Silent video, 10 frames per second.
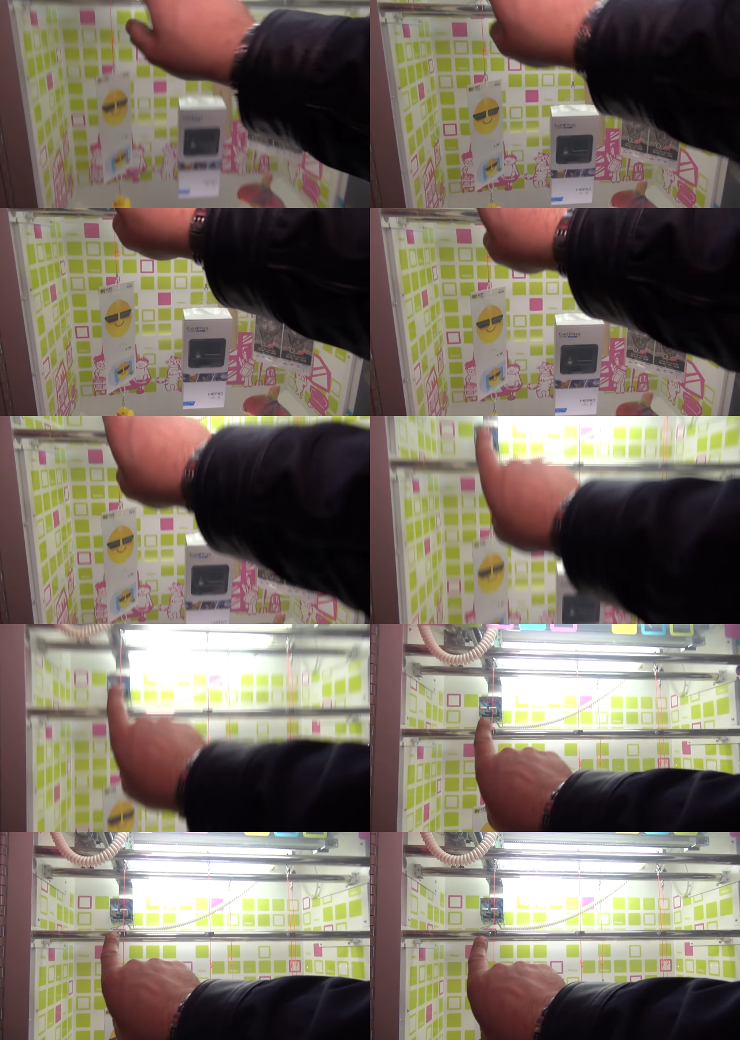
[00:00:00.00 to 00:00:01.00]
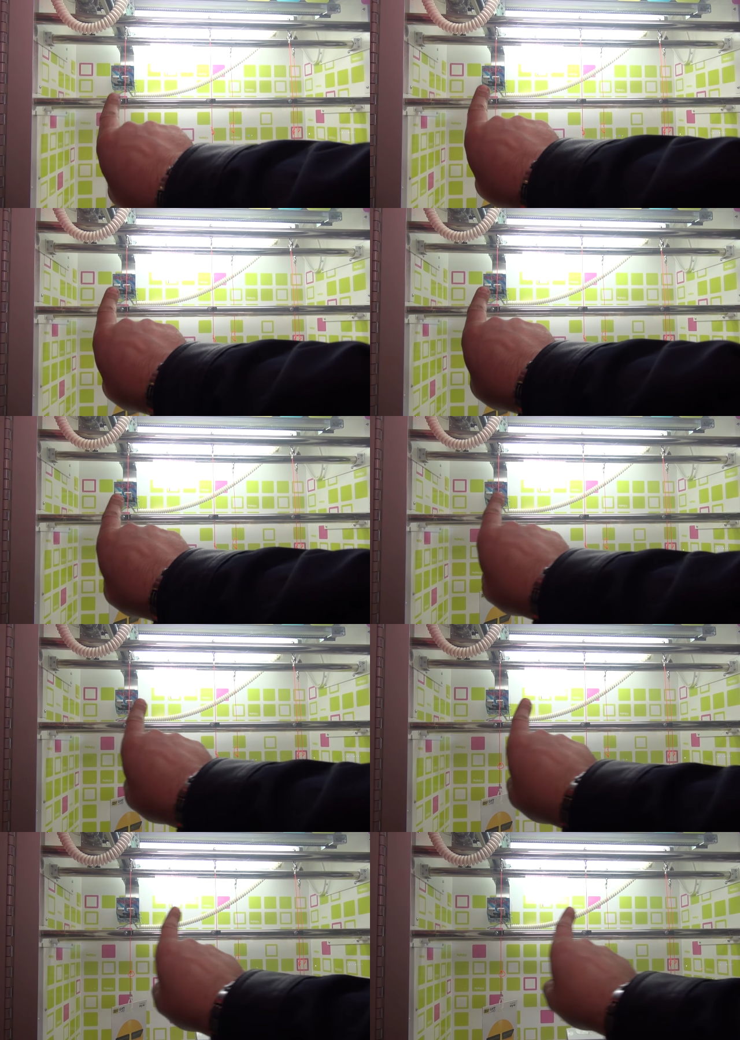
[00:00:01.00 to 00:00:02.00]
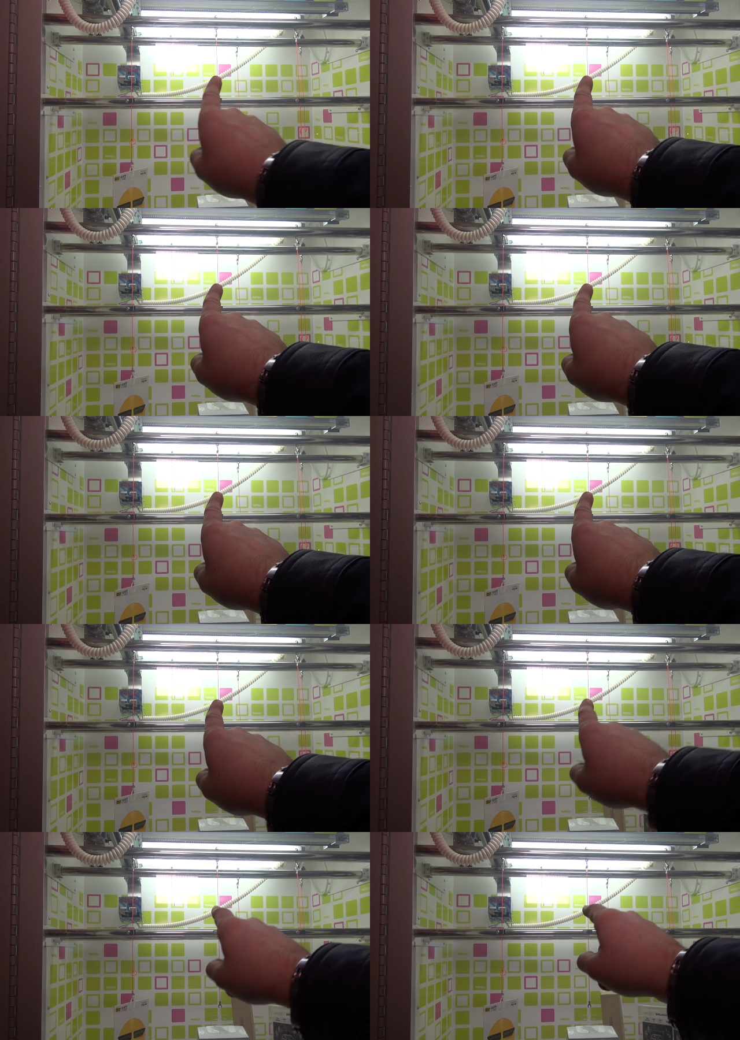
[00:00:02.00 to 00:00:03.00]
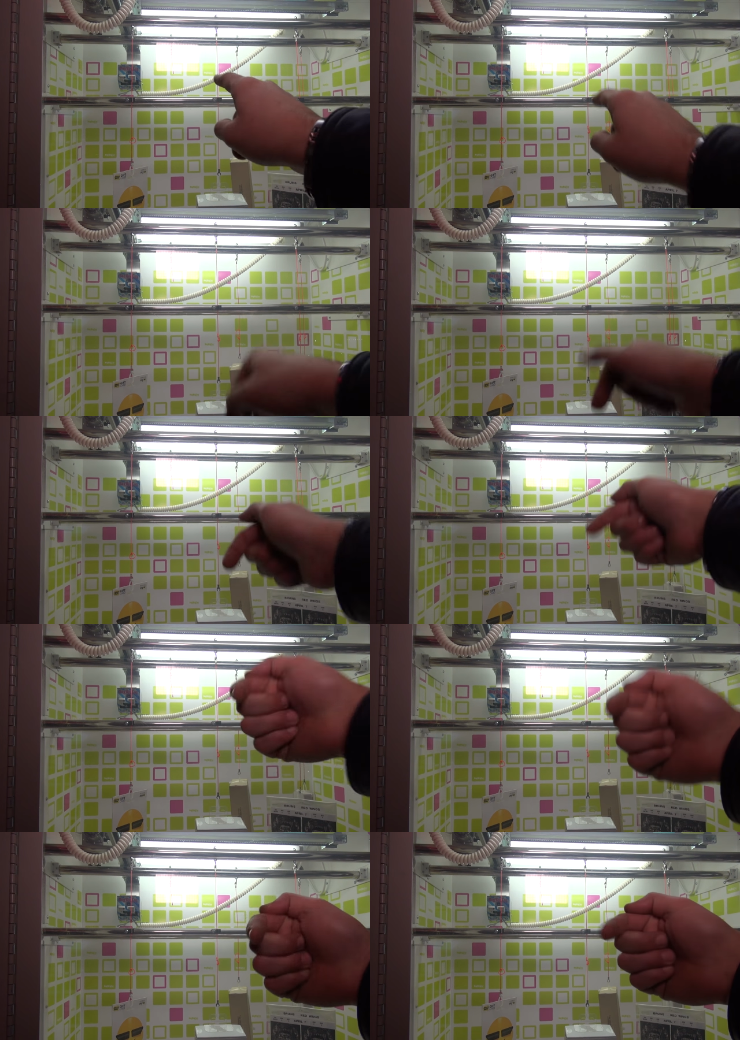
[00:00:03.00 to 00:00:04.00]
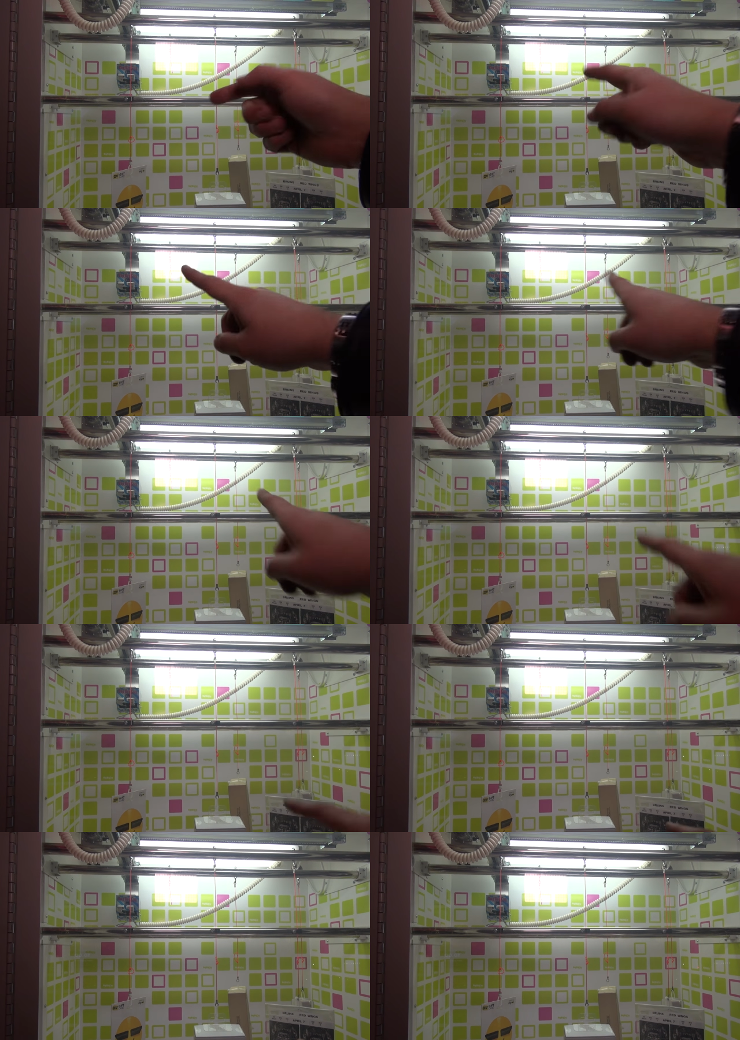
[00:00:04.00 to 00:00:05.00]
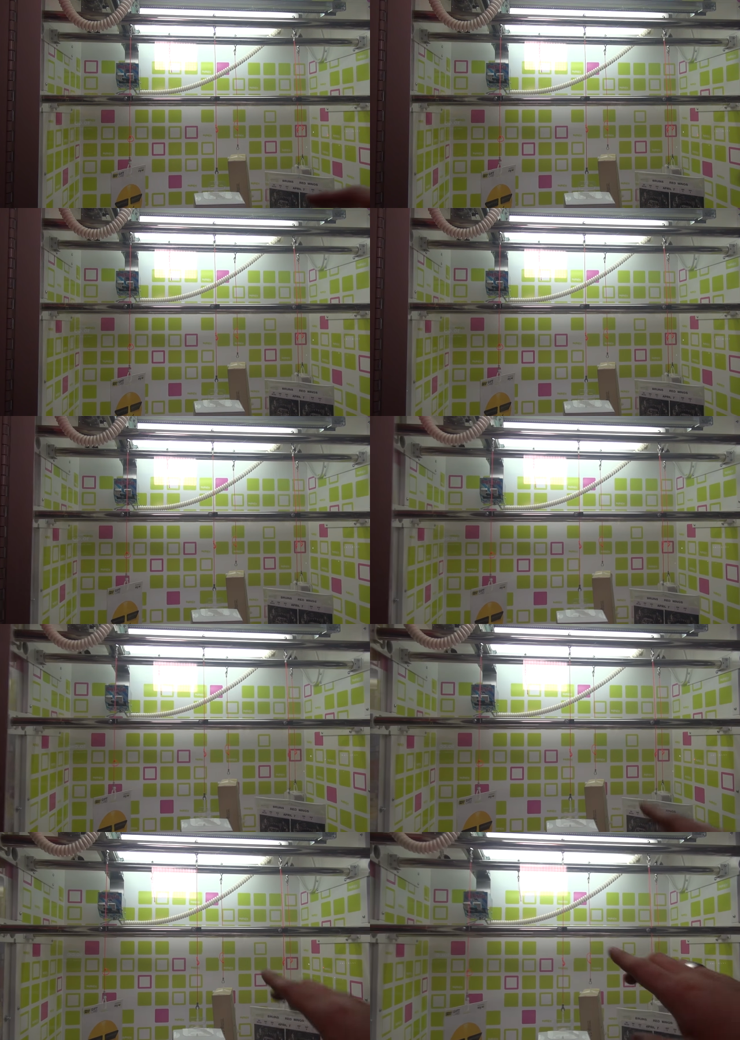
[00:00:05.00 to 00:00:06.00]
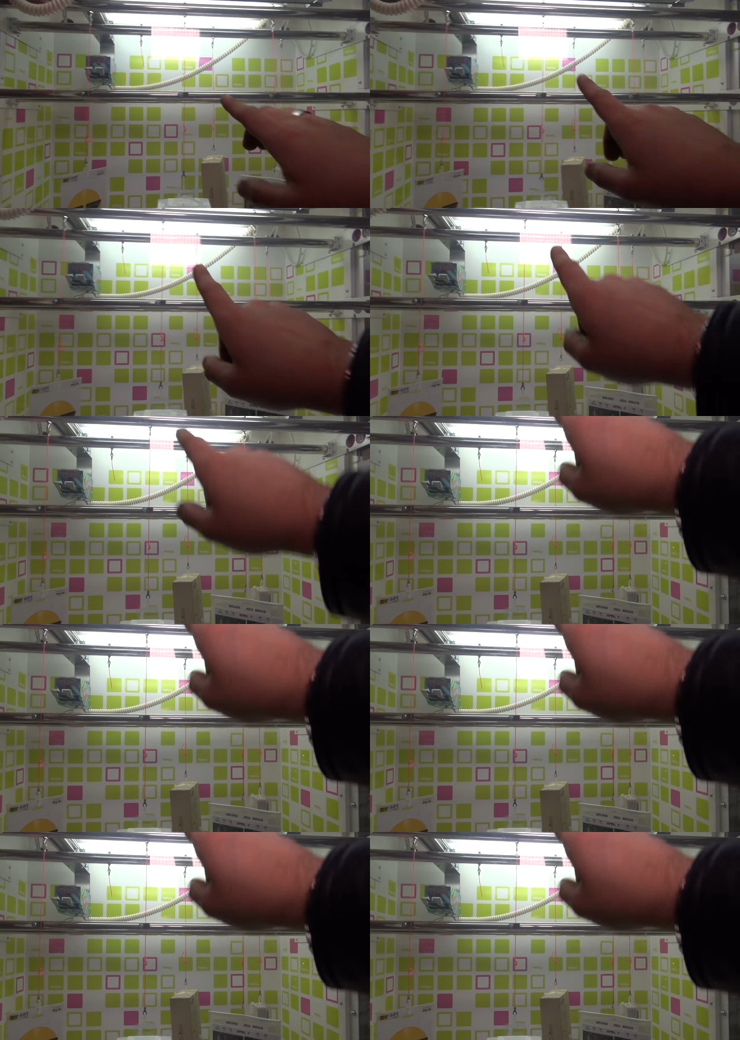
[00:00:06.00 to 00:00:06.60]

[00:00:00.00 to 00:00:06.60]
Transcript: Nobody's mouth can be seen.